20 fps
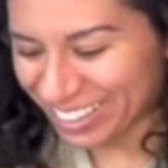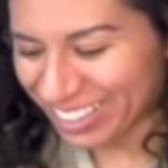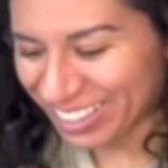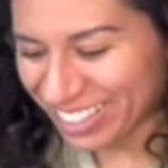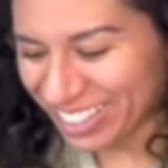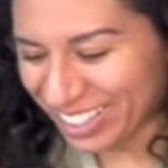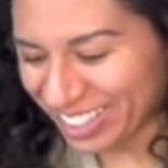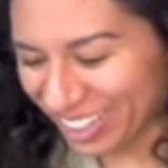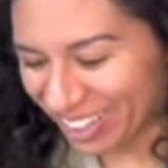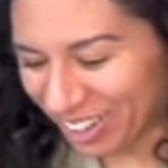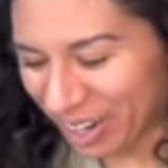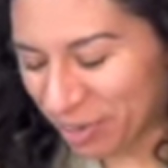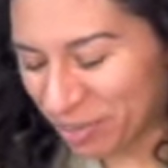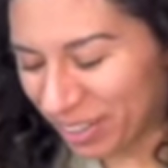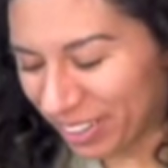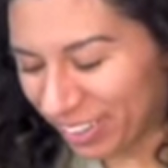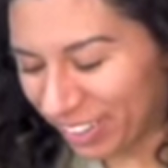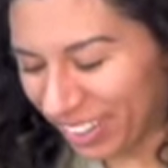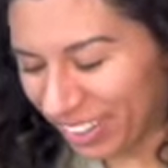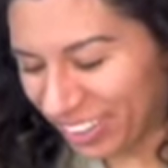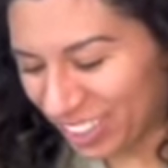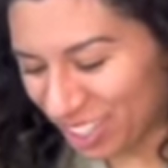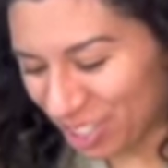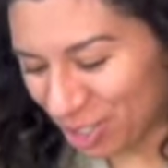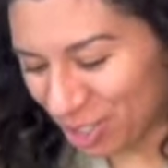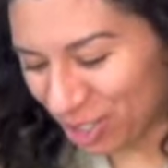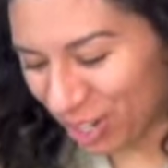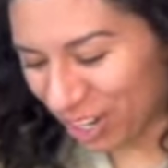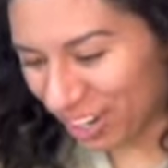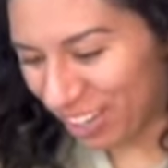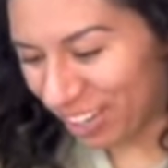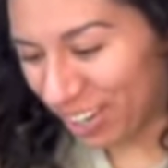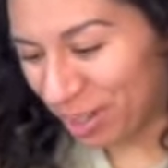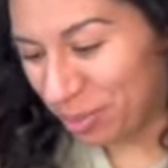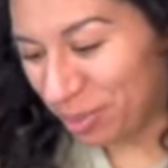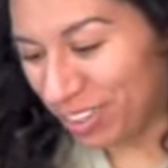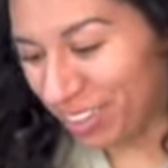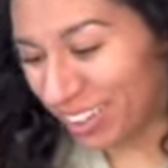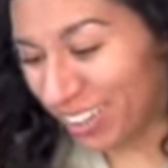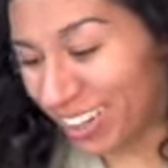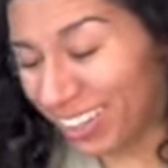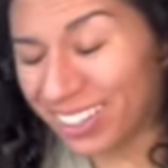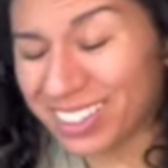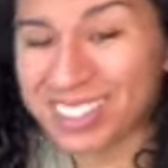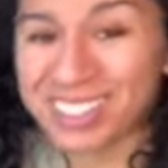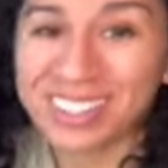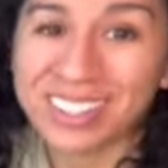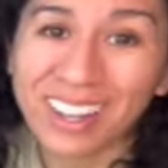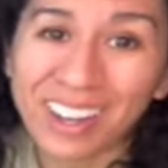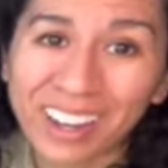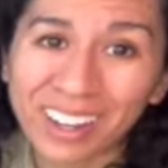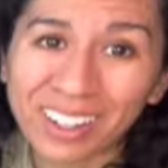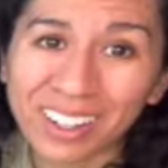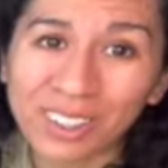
So I'm gonna let this dry. I'm gonna get a snack